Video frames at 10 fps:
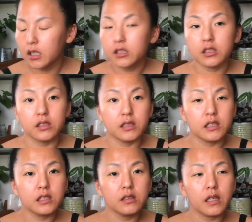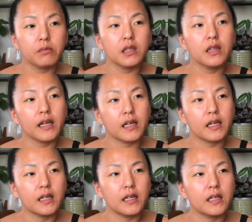transition them in like
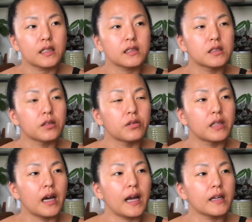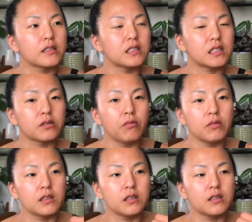a, so that I could just,
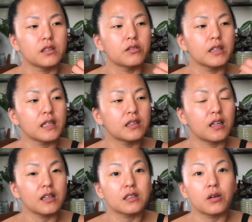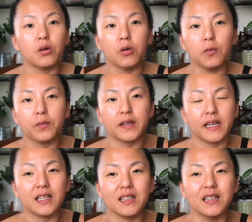you know, like dunk the whole
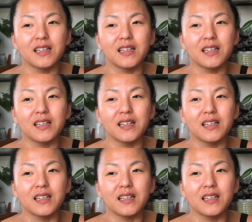plant